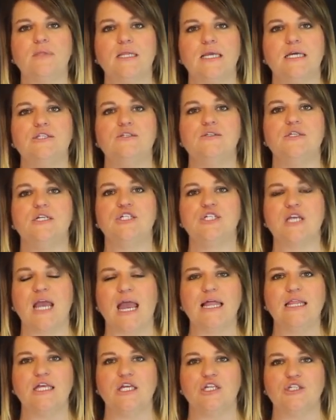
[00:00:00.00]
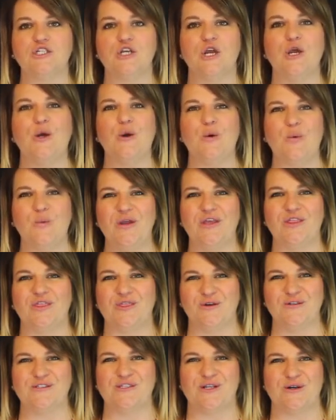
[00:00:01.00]
And so the challenge with
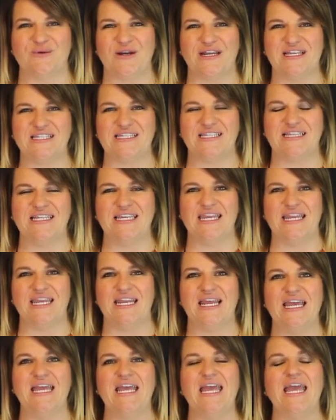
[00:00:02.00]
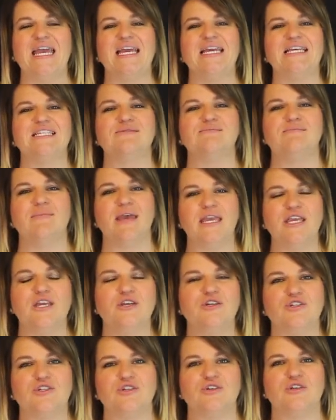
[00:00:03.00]
those that are ready to lead is
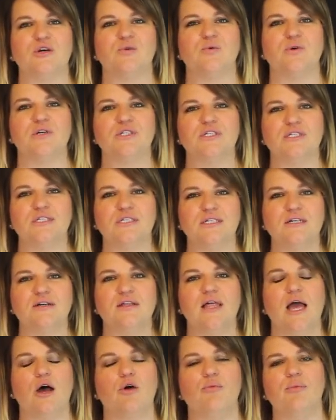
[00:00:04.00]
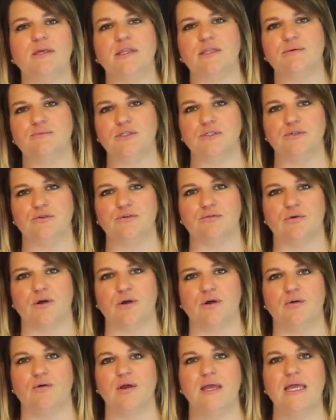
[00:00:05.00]
making sure that we're still helping them to
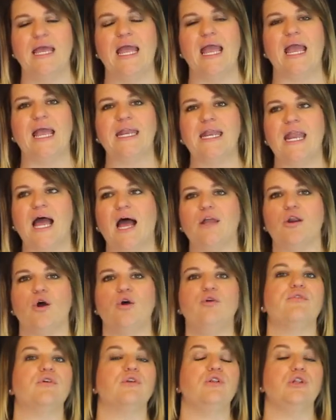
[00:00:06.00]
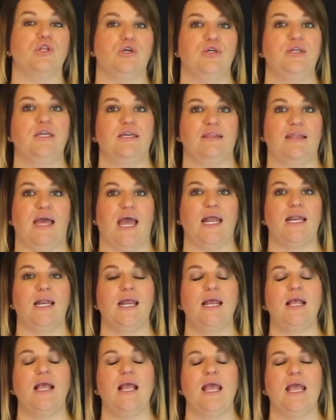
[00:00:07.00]
grow and not overlooking that.
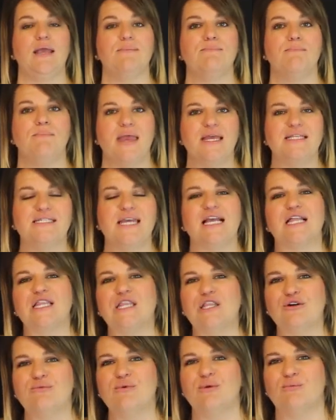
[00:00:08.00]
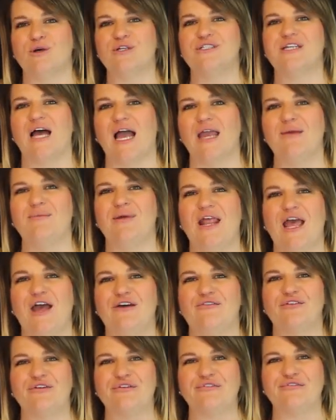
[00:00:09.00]
It may take a little bit more time and
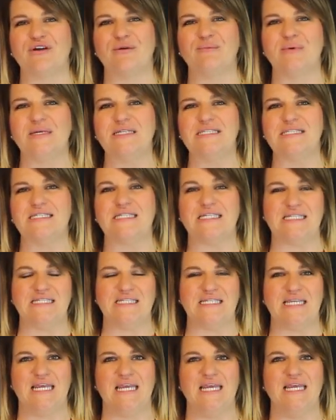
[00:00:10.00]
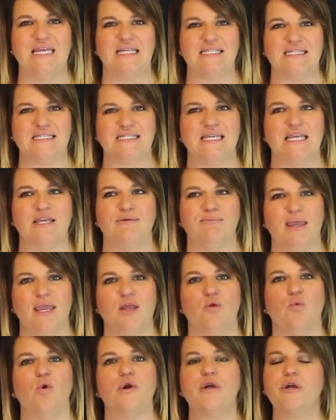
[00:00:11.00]
effort from us to dig and see,
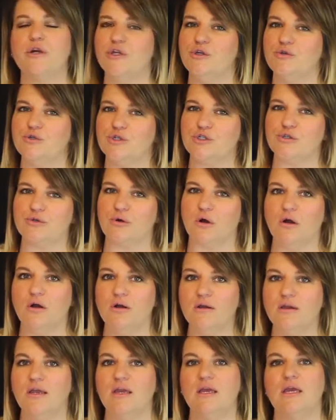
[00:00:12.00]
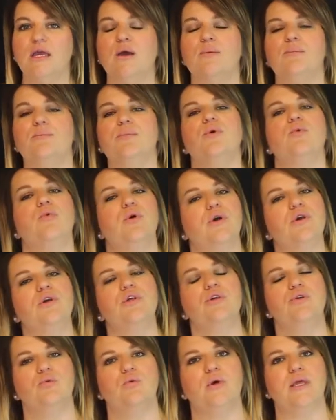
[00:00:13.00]
man, where are you strong, but where are
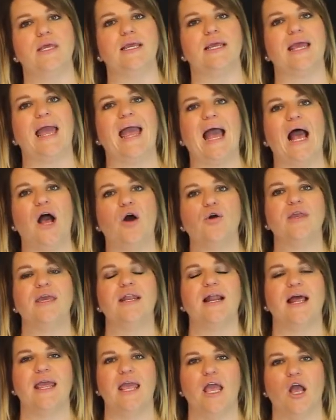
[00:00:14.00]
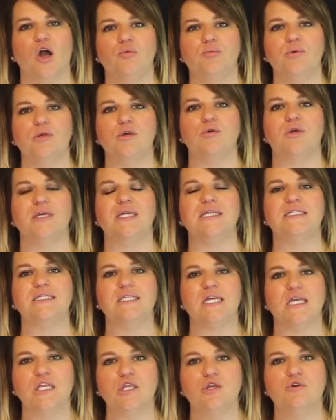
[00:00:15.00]
you weak? How can I help you
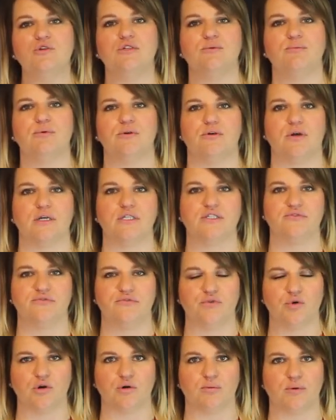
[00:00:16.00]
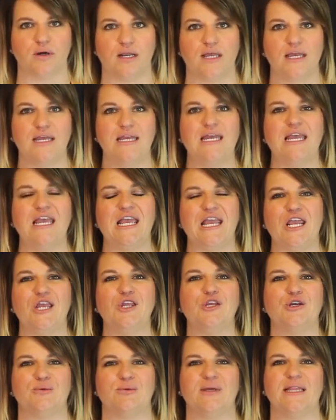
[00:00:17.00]
continue to progress forward
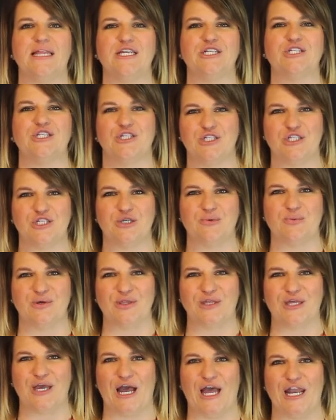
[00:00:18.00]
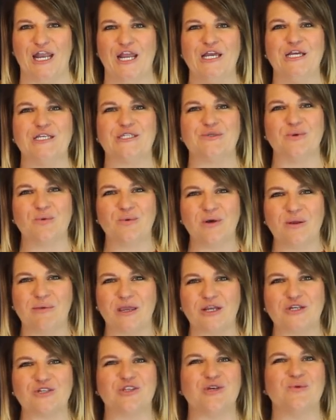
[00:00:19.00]
in your relationship with God? So we want to
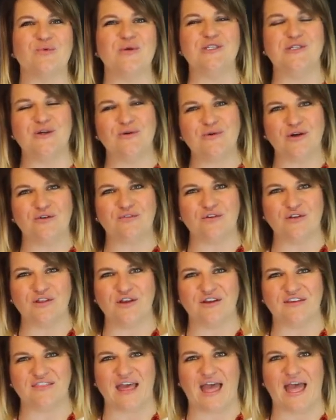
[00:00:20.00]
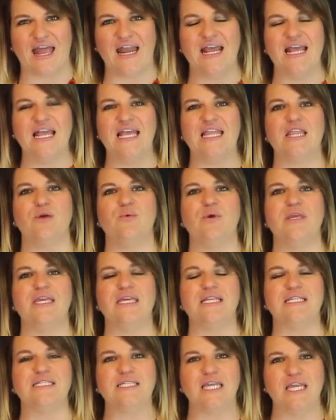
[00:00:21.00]
make sure that we don't overlook that we
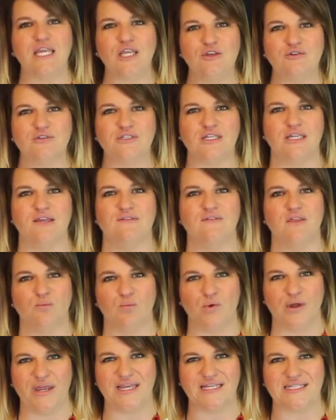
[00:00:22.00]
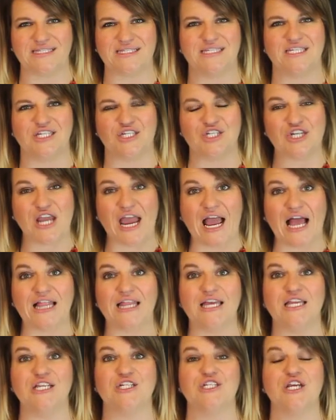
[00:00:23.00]
continue to give them ways to
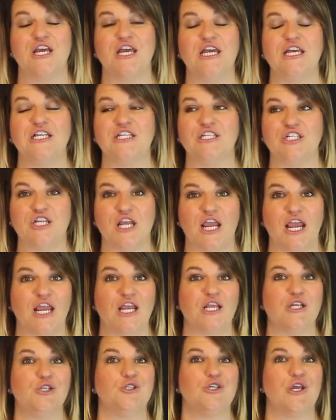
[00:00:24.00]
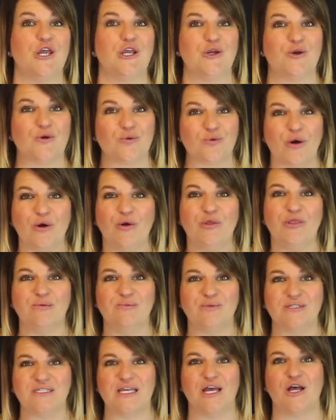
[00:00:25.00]
challenge, change, and grow
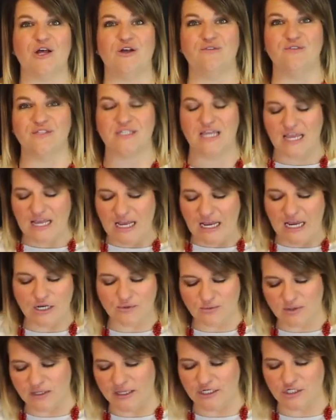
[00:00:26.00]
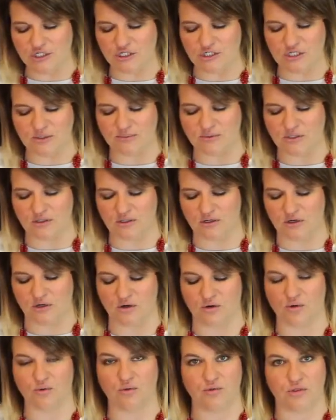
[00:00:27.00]
themselves in relationship to
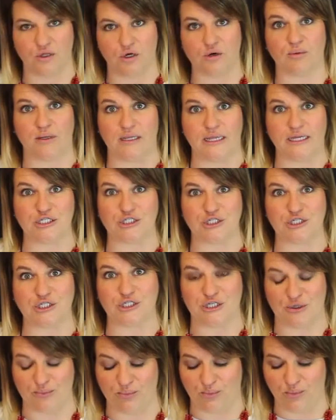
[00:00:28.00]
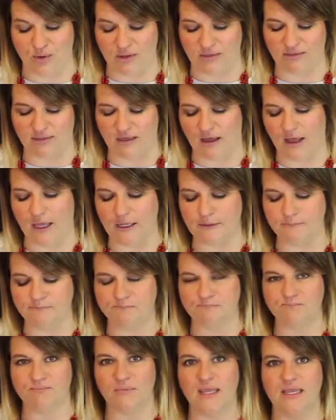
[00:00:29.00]
their relationship with God.
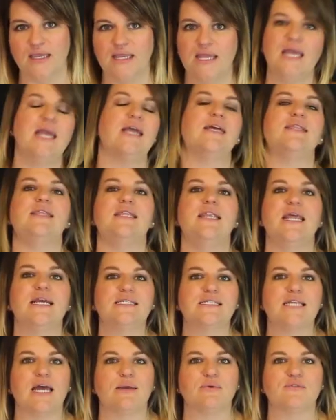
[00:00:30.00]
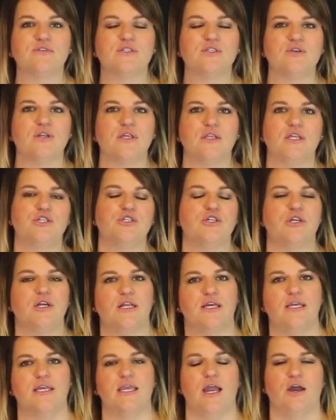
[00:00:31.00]
The next type of student that you're going
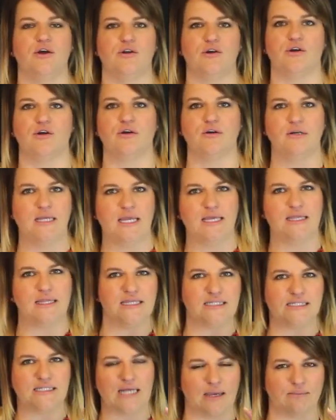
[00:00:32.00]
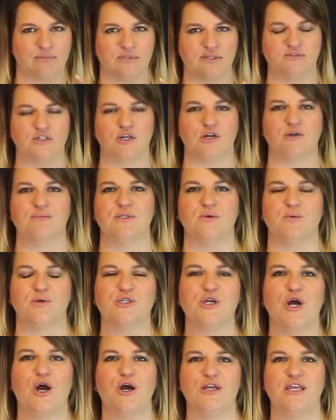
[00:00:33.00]
to encounter in these types of terms that we're
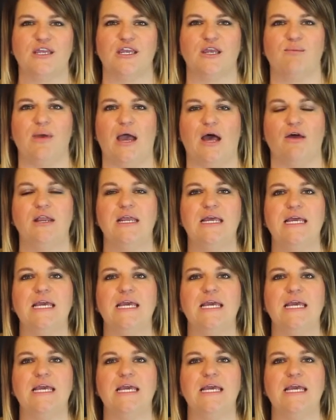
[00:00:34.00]
talking about